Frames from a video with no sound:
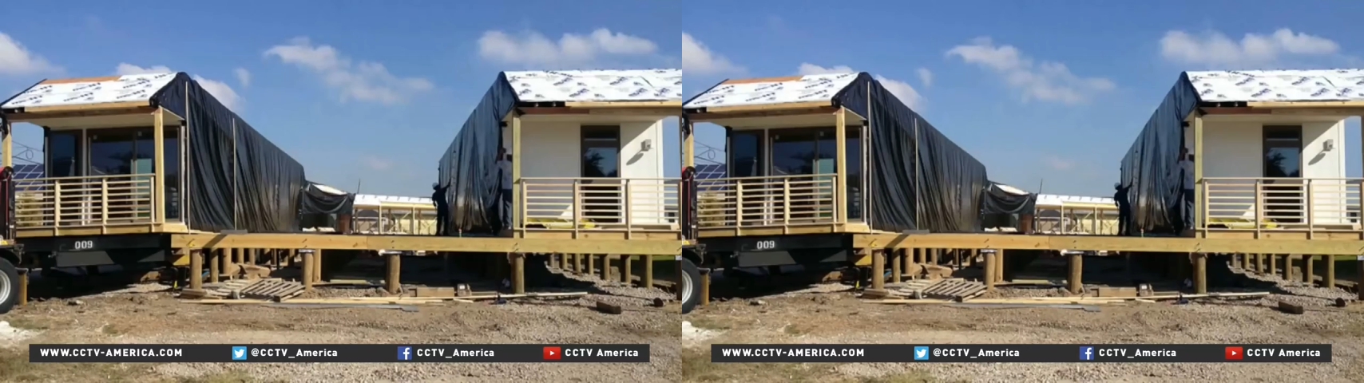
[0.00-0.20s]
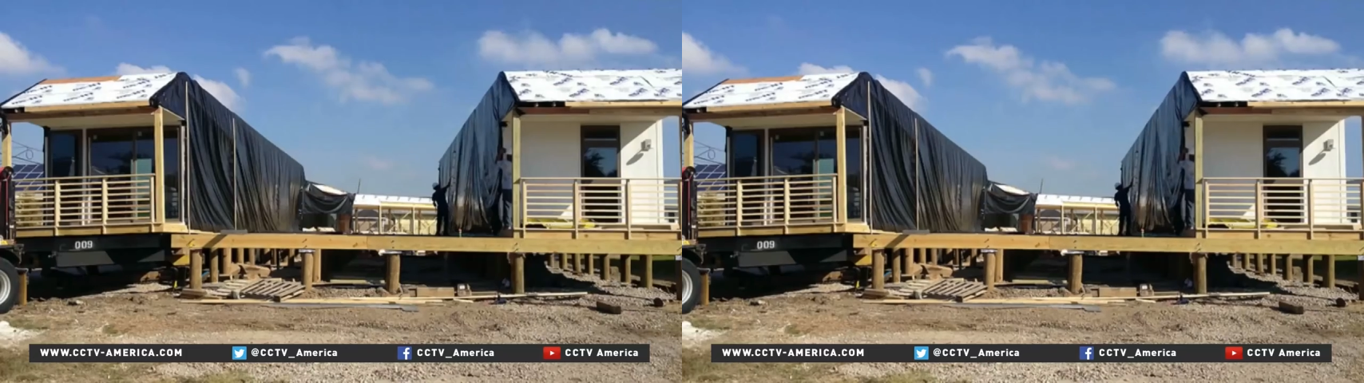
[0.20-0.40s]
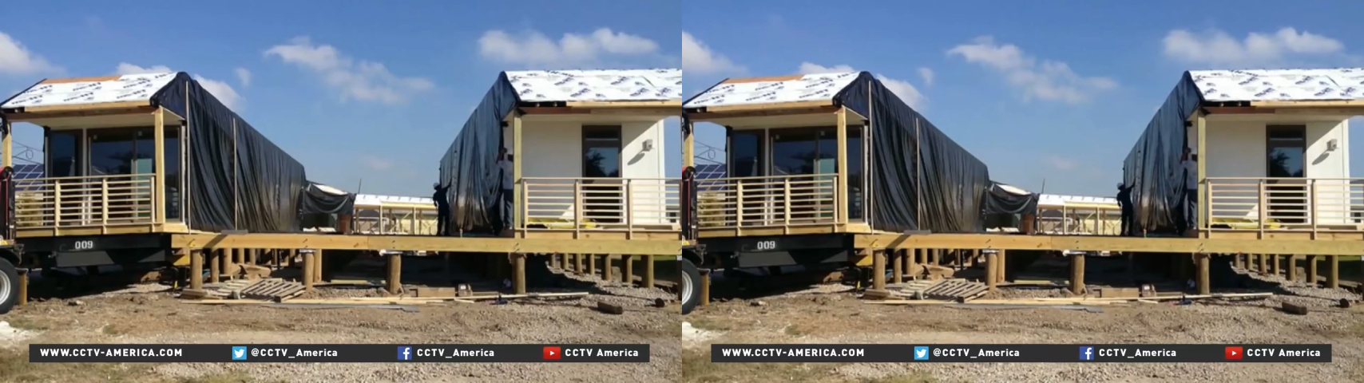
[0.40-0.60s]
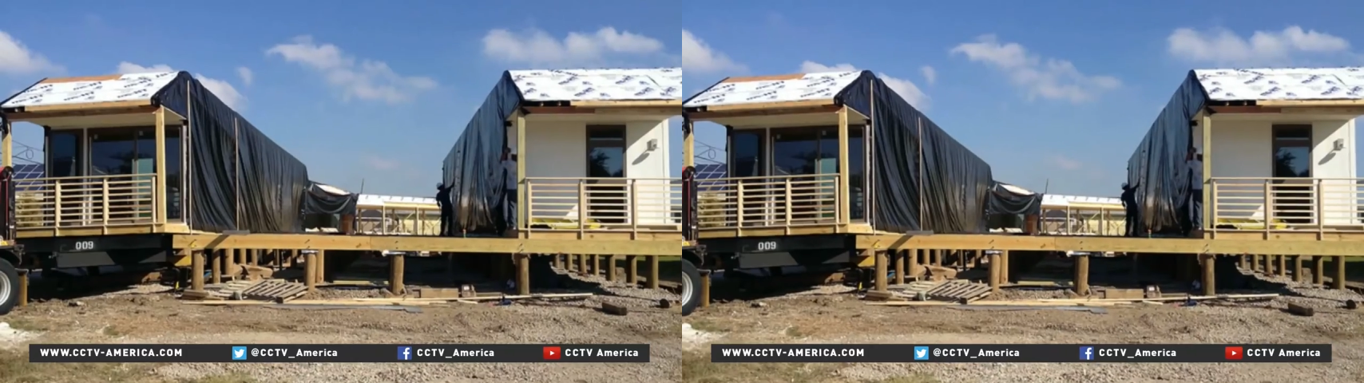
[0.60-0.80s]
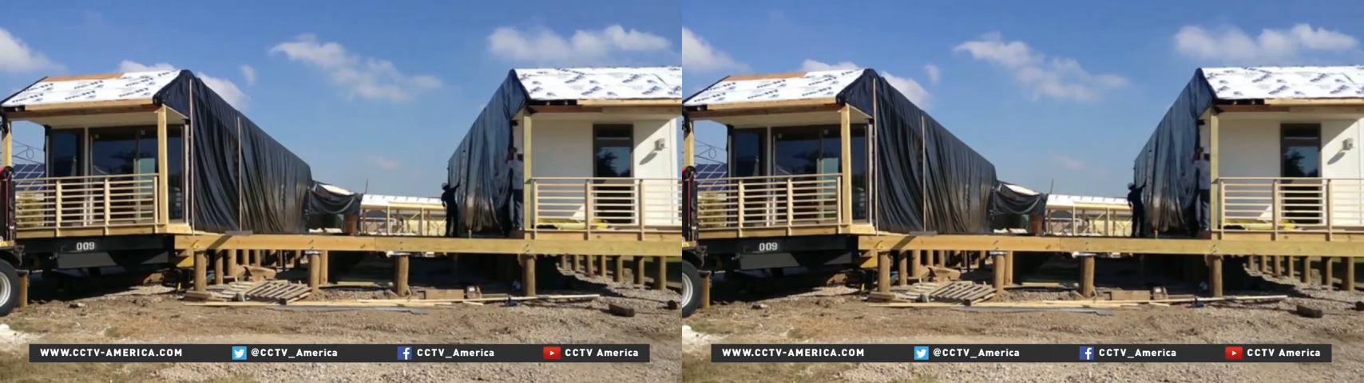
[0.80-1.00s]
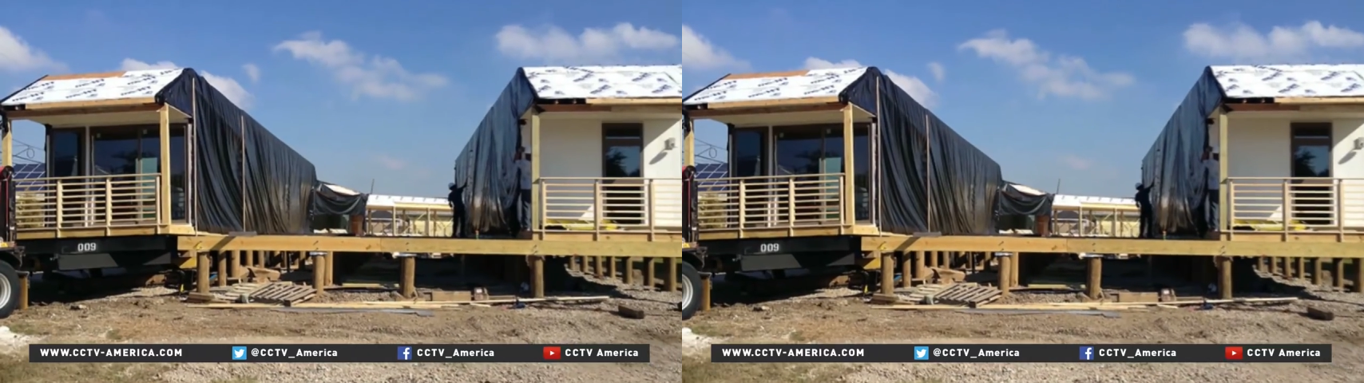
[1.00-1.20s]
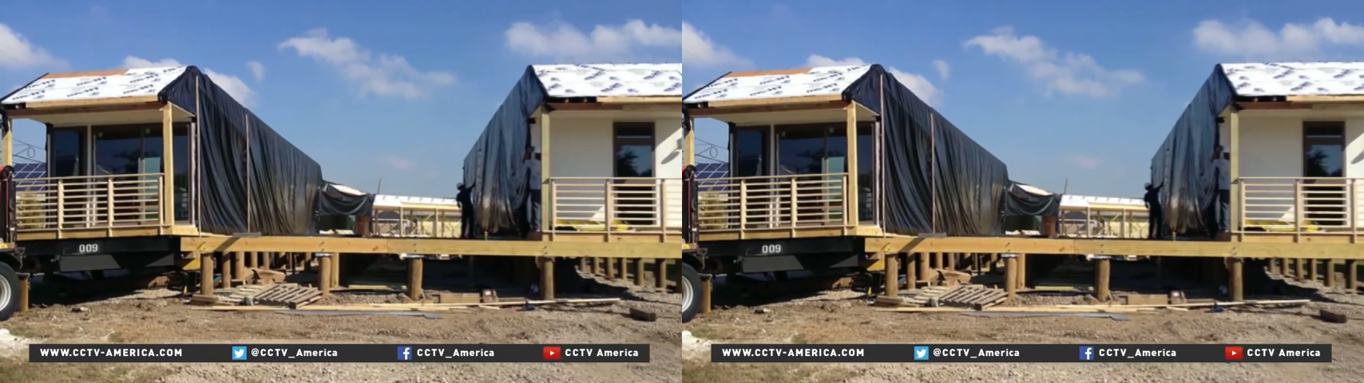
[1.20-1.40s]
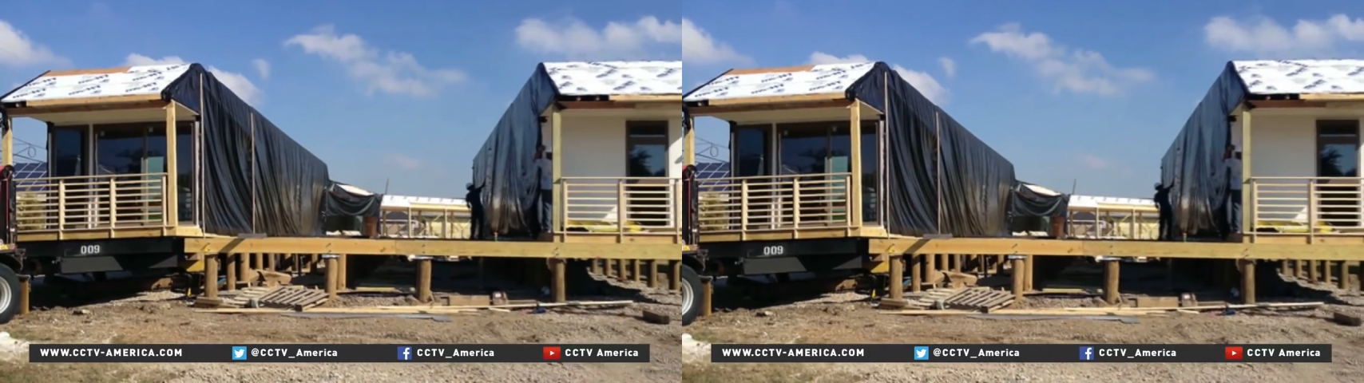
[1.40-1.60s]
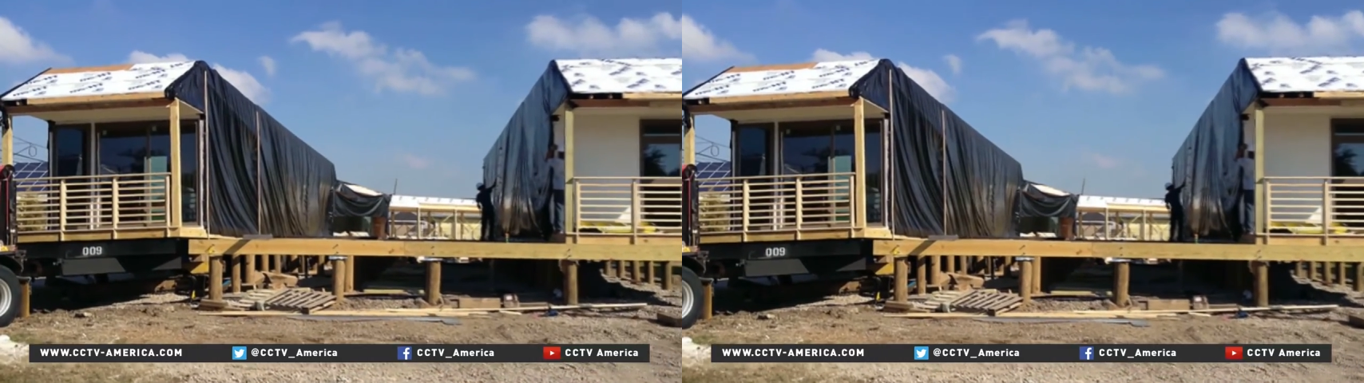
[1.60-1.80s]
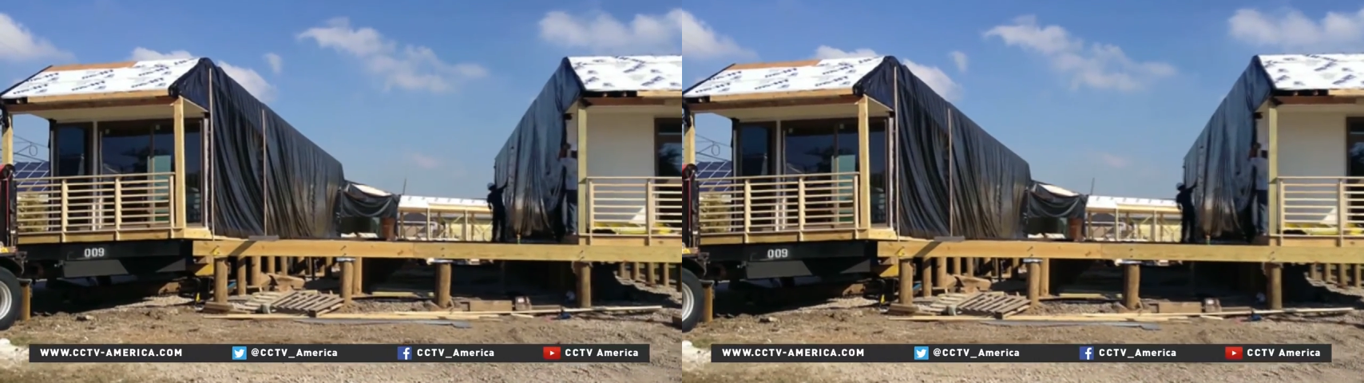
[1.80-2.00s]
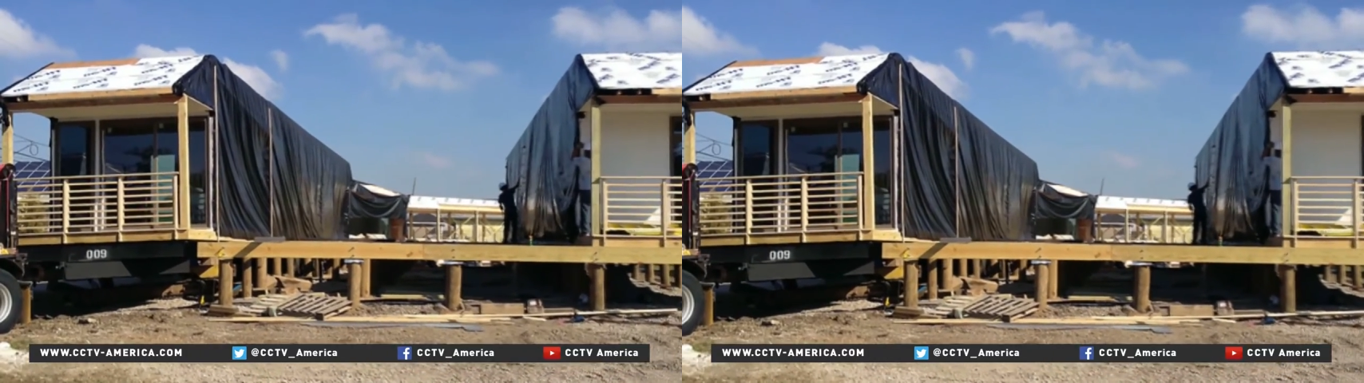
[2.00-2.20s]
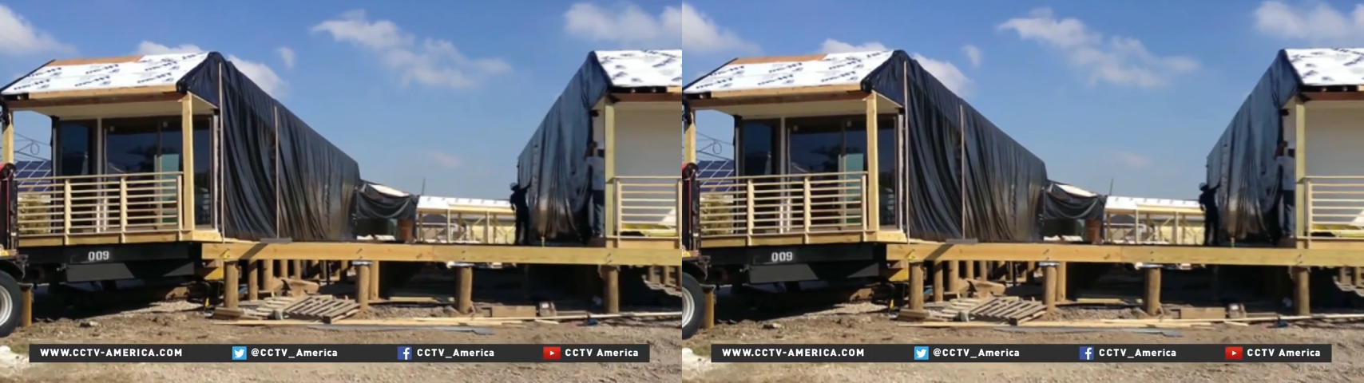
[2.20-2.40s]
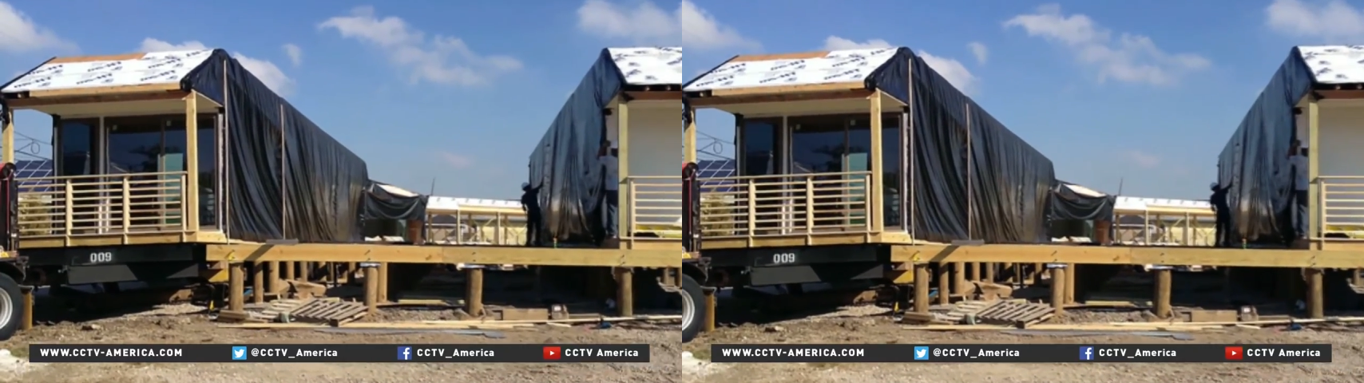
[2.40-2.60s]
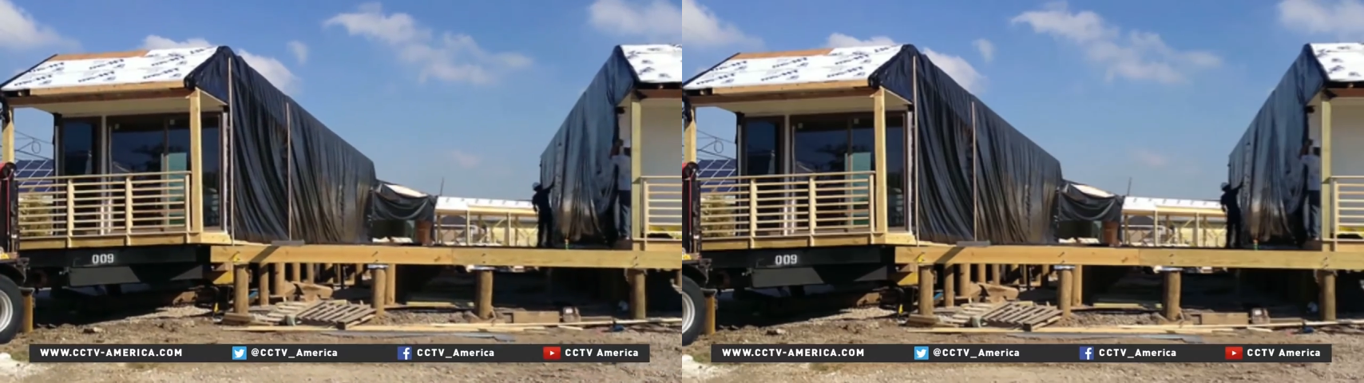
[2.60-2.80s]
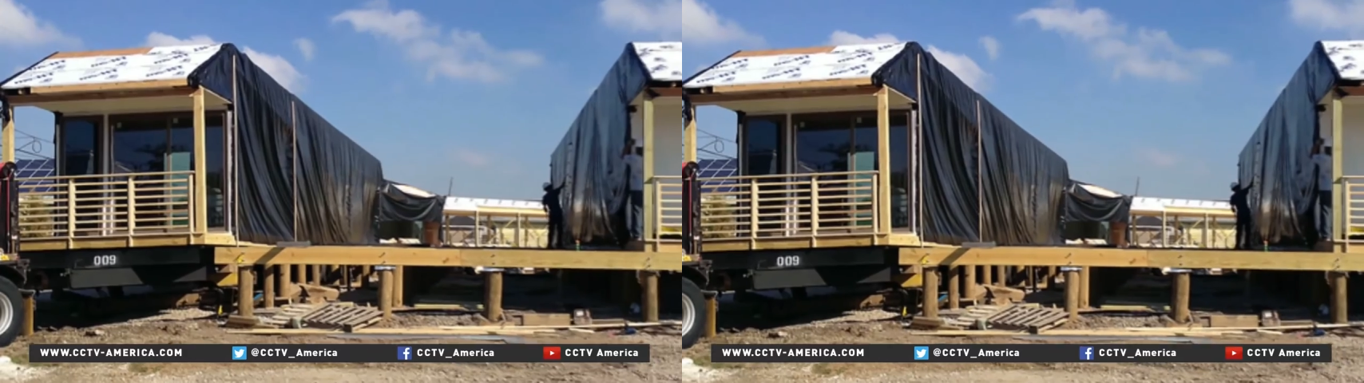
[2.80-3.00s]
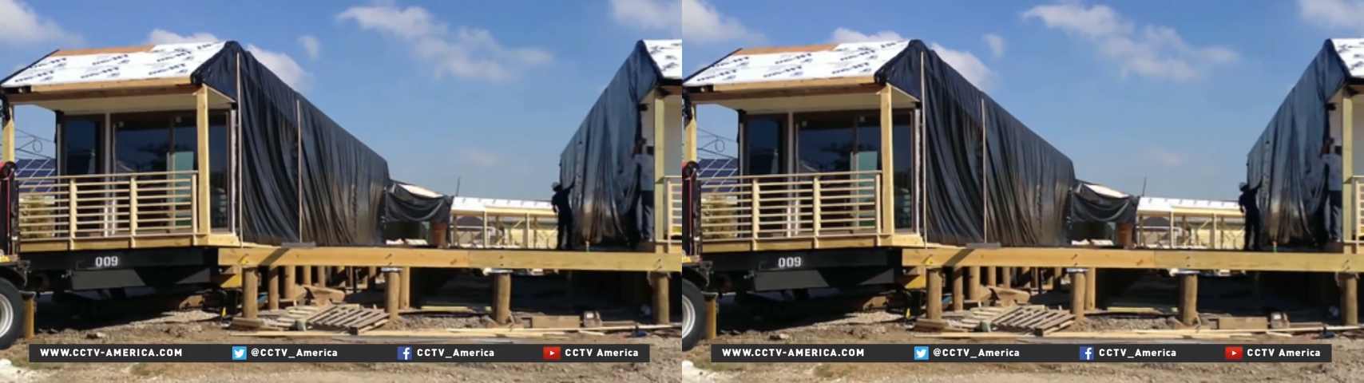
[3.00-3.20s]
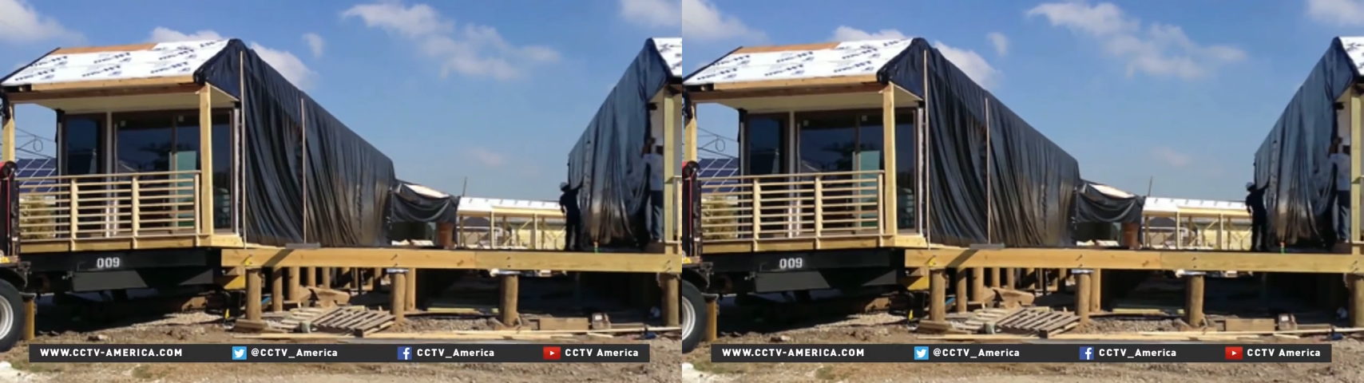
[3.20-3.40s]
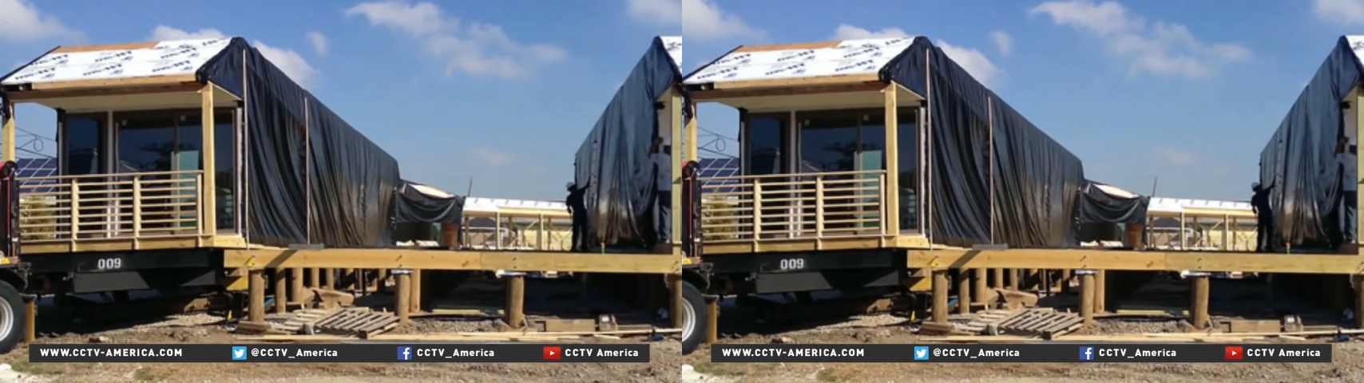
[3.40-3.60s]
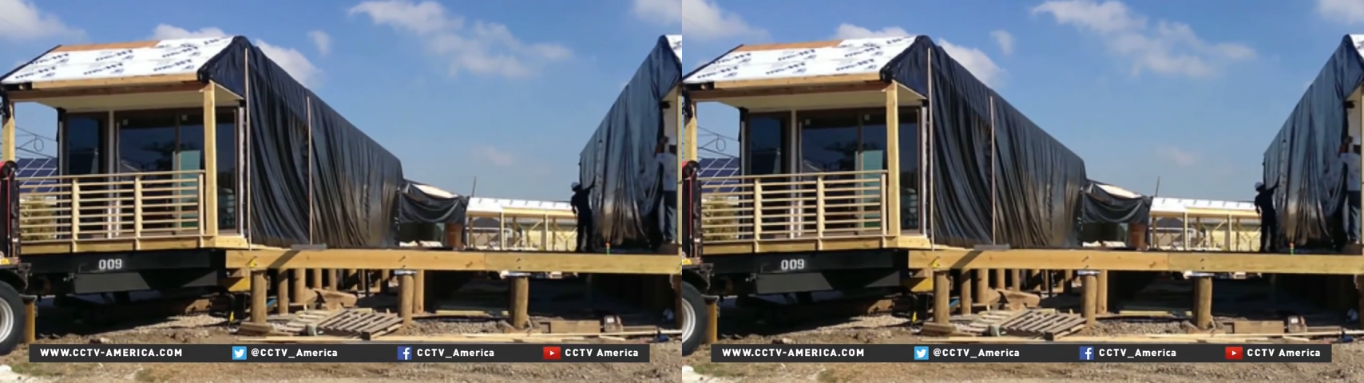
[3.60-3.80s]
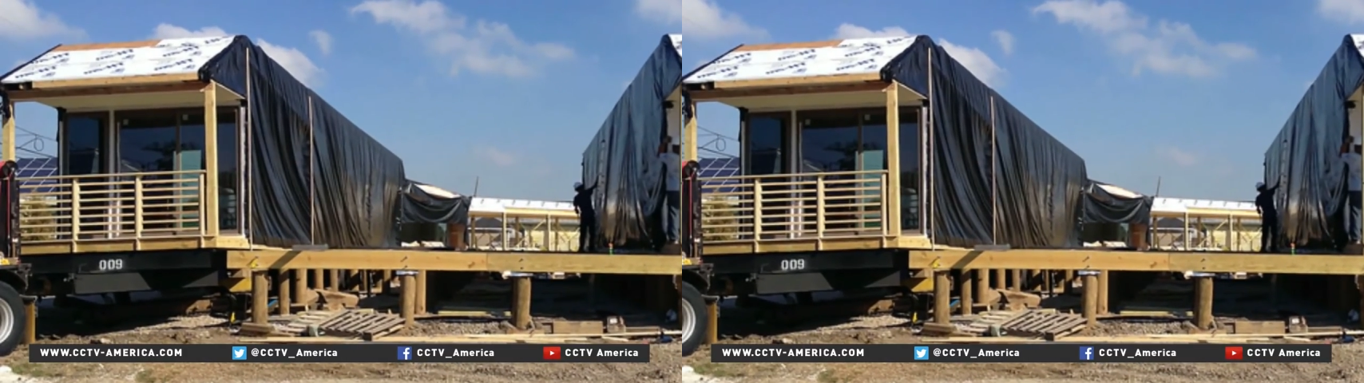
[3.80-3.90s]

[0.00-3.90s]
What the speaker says: (no speaker visible)